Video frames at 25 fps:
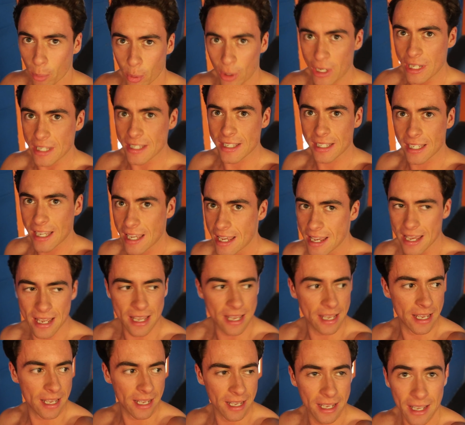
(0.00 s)
Prince.
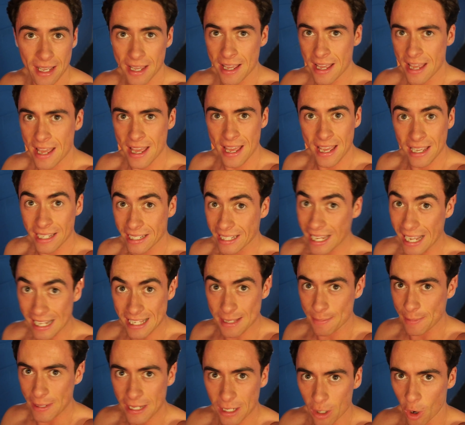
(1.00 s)

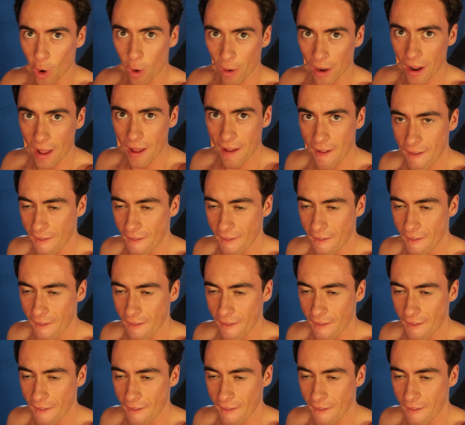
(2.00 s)
It's me going.